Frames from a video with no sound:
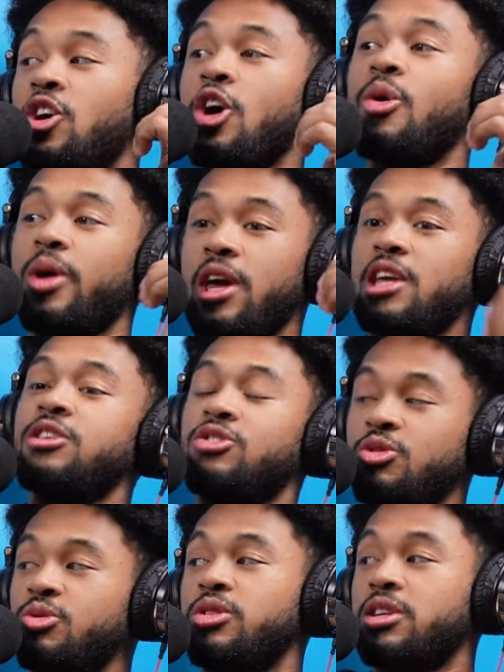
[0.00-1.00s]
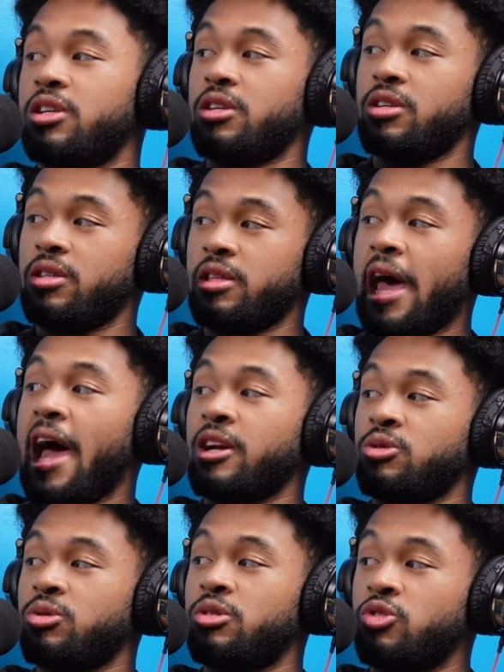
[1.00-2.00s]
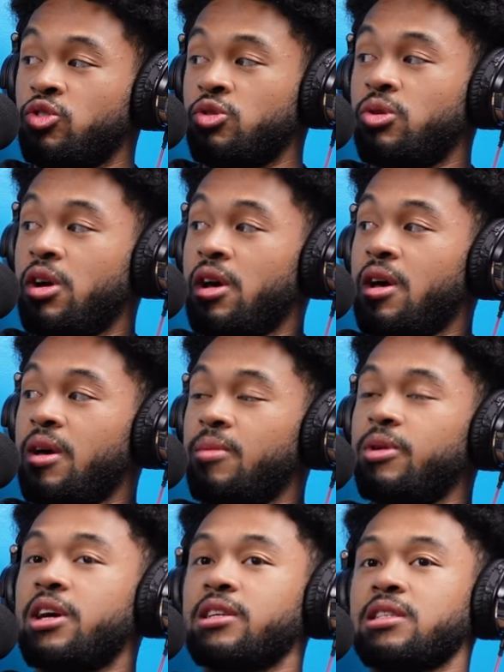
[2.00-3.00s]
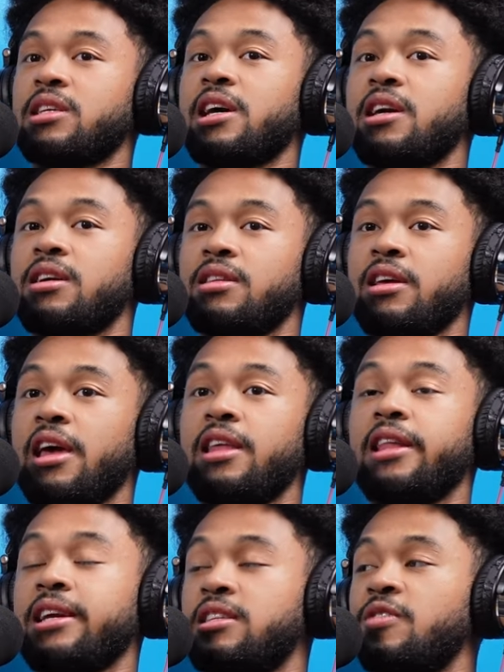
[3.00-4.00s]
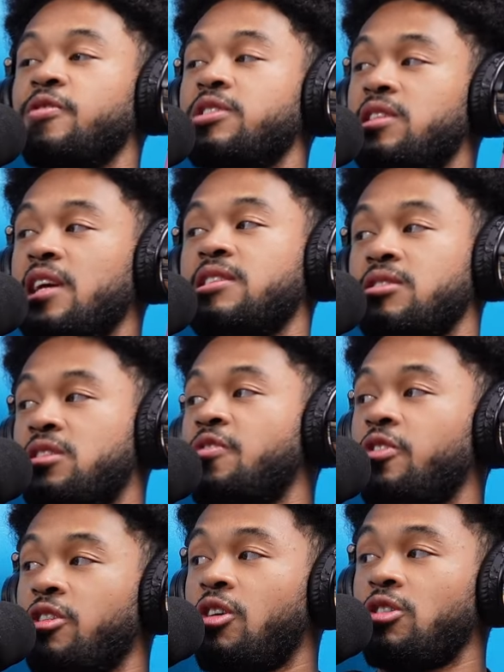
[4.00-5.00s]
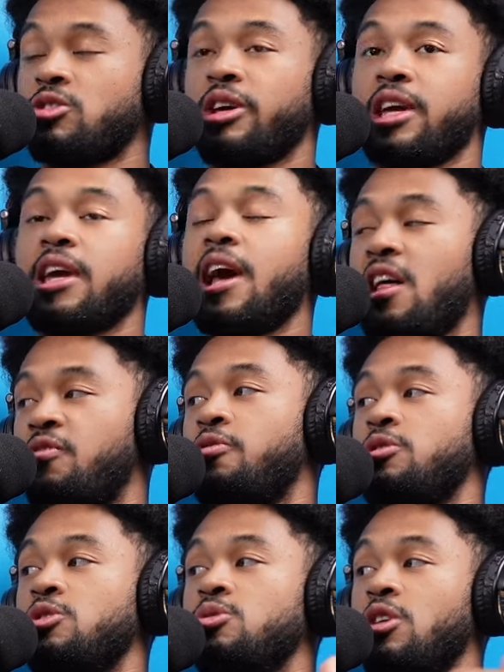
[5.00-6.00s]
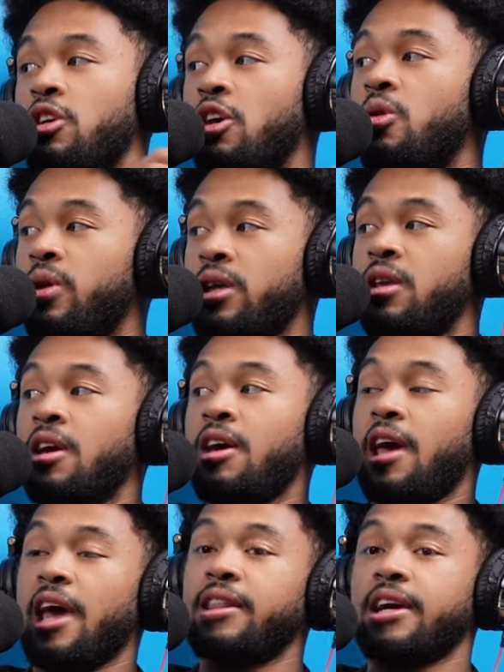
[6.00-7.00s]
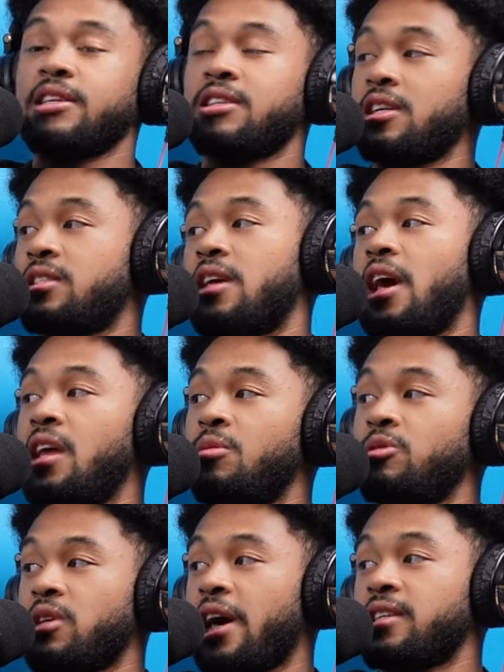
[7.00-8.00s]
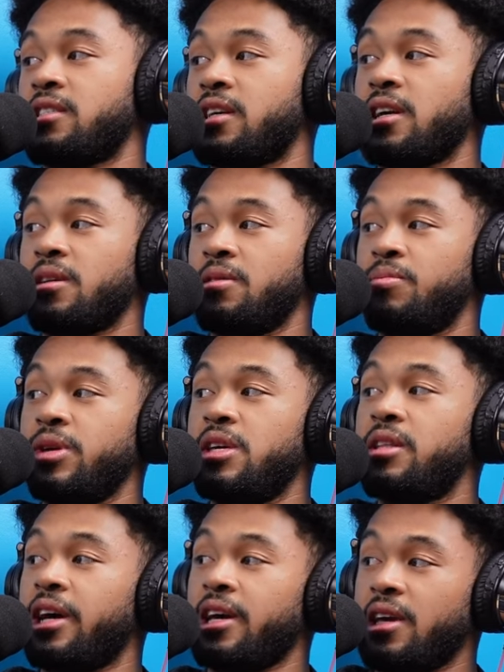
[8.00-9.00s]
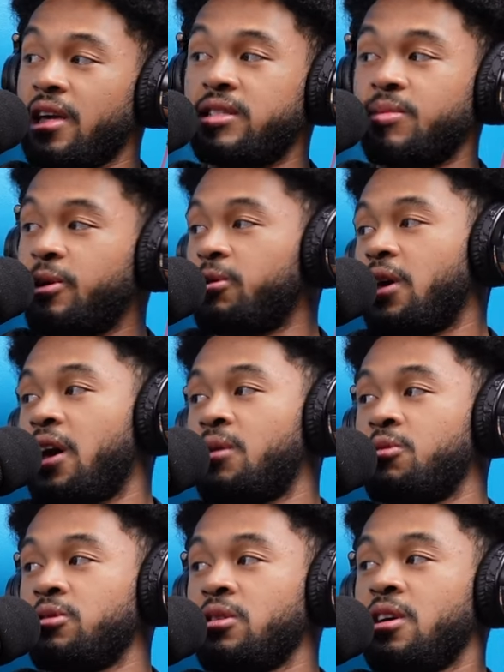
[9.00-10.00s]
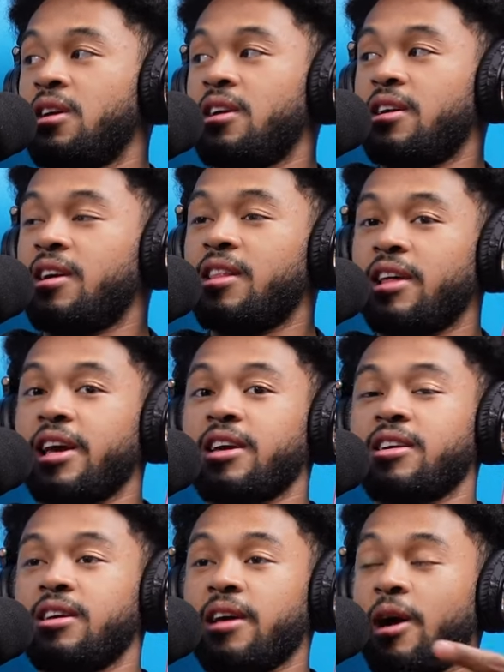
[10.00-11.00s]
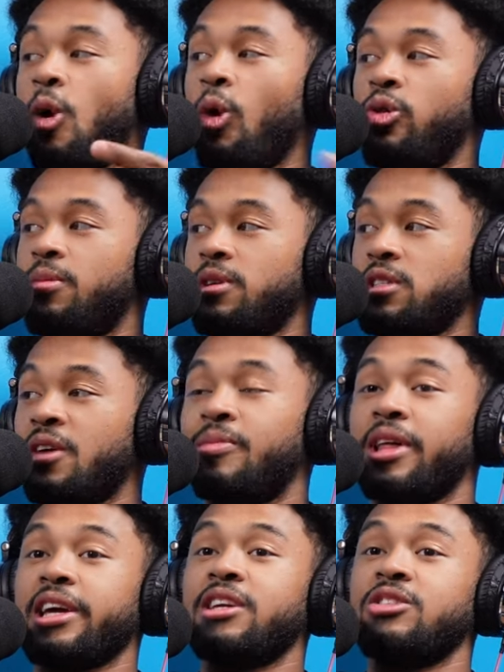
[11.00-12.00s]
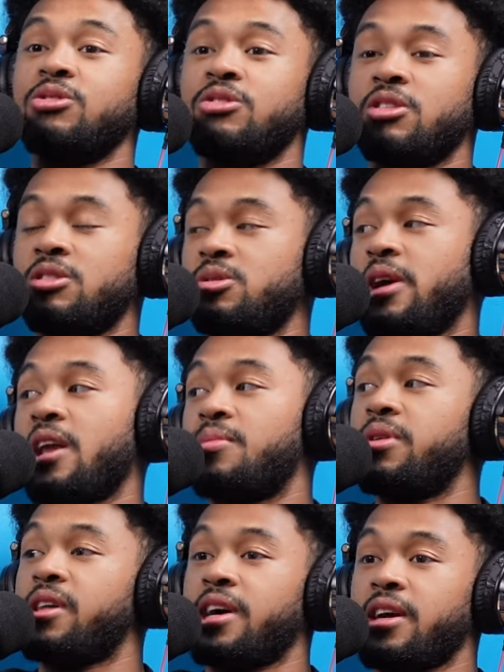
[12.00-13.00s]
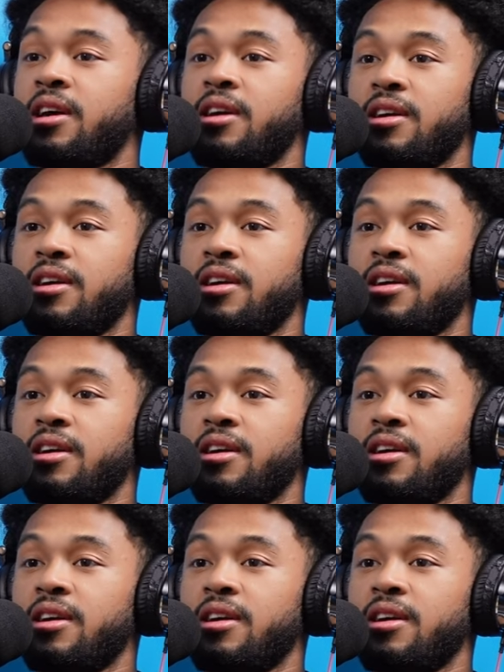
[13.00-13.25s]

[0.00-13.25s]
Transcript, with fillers: go into the the actual zoo. Why? Because it's like in like different states, there's different laws. So like in California, you can go in and like touch the animals and actually like be like intimate with the animals, mm-hmm. like hold them and stuff. But like in New Jersey, you got to be like,